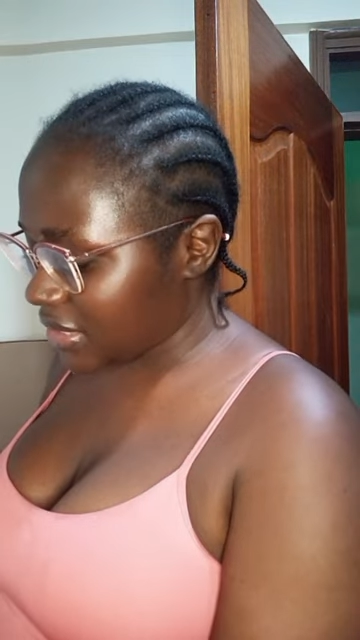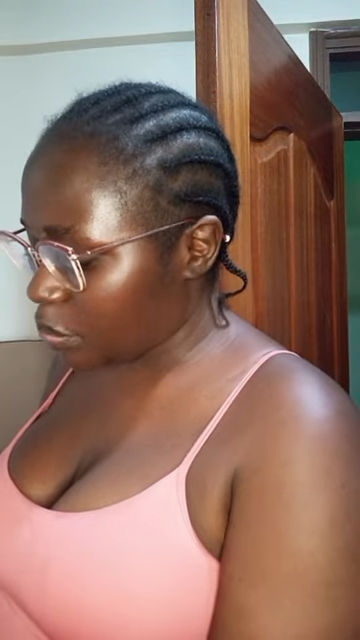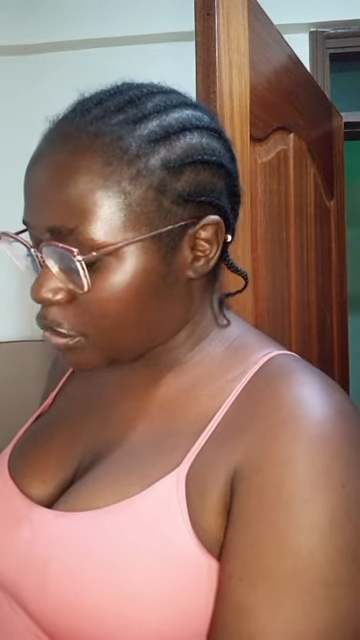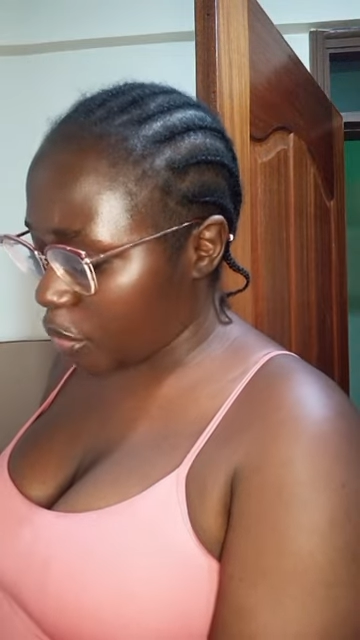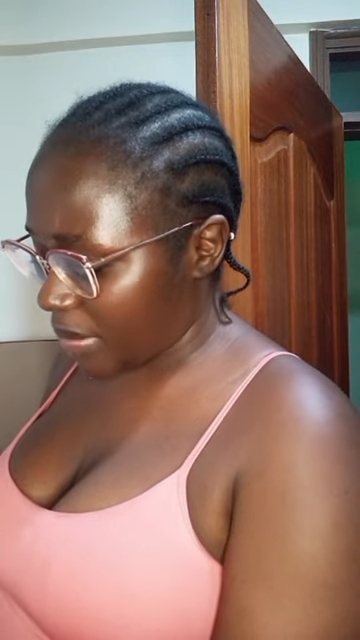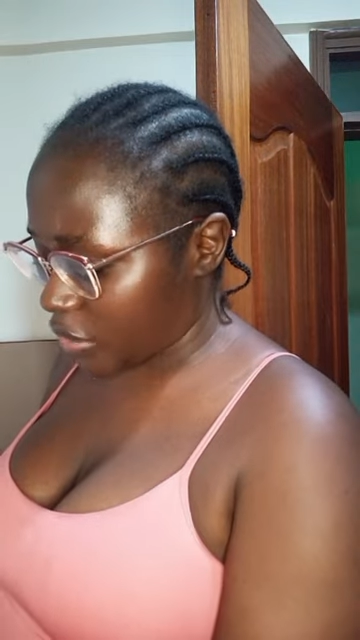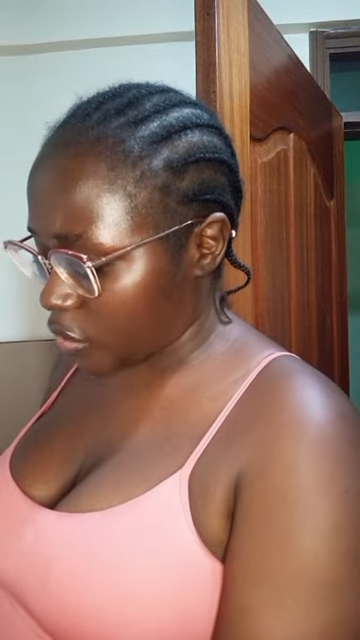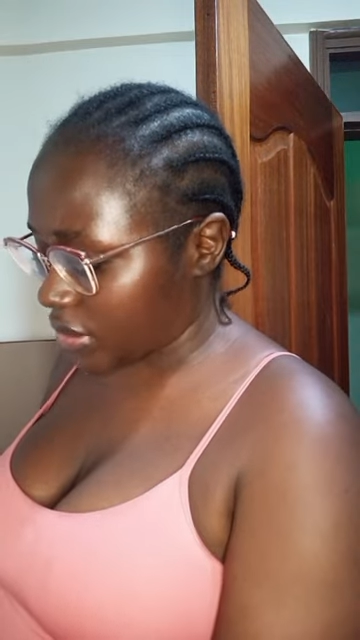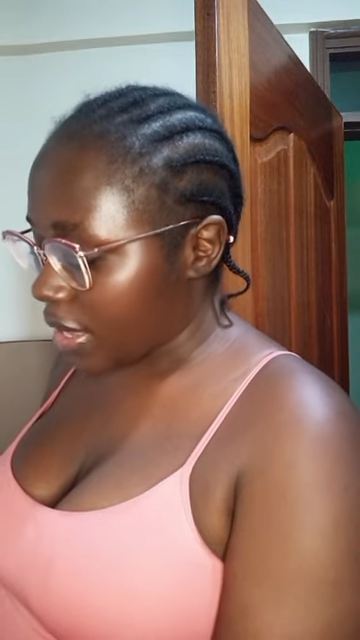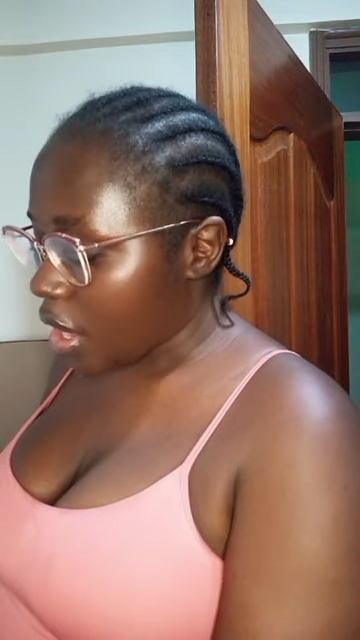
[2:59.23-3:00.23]
Is it
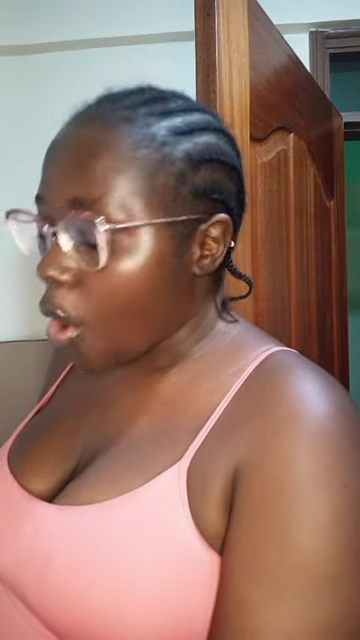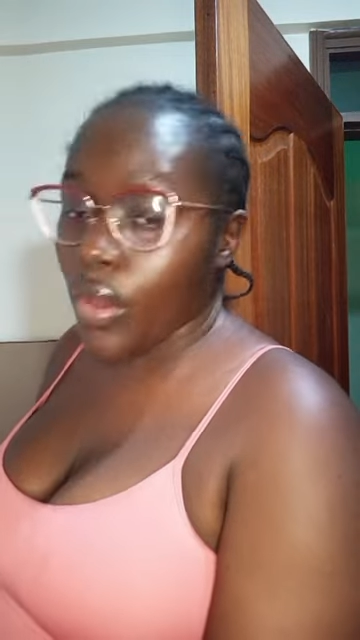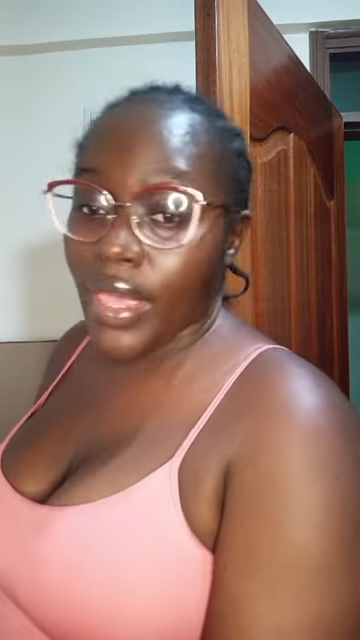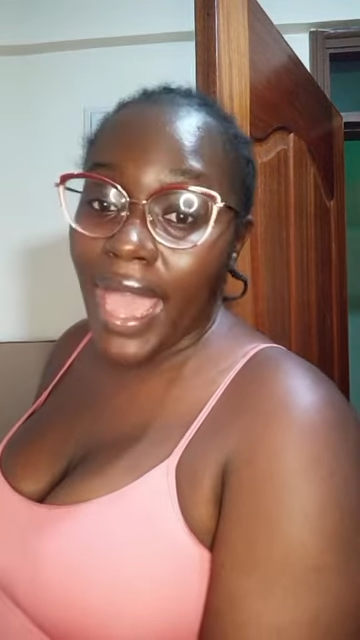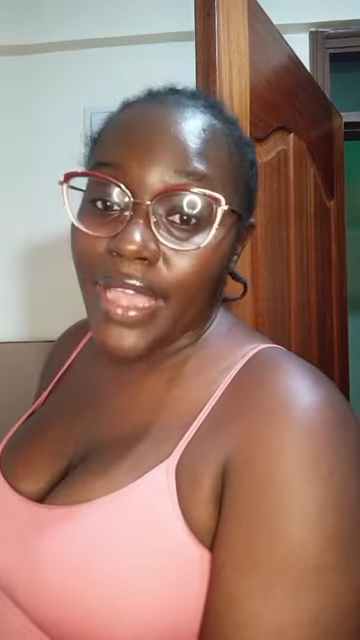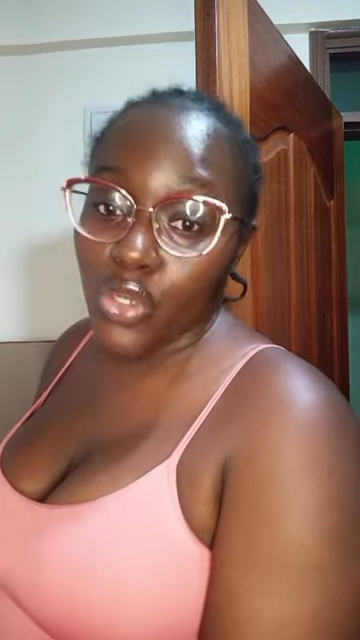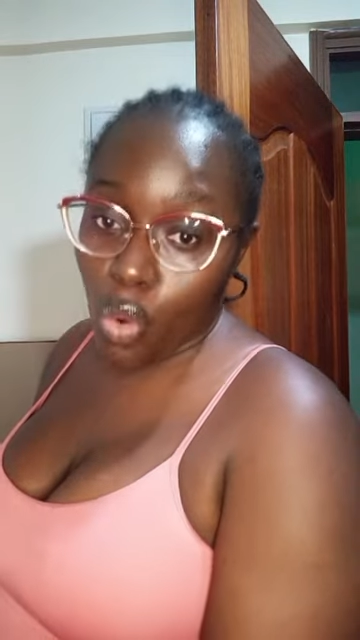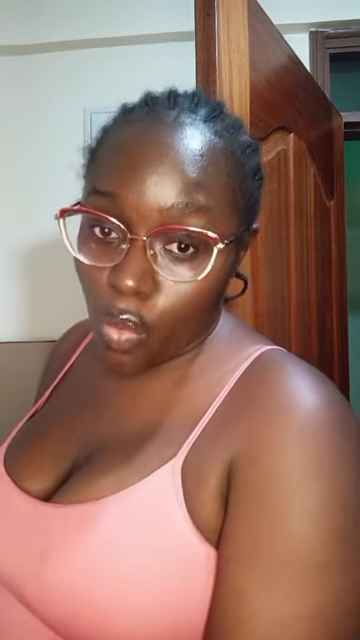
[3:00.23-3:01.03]
proper to say, okay, I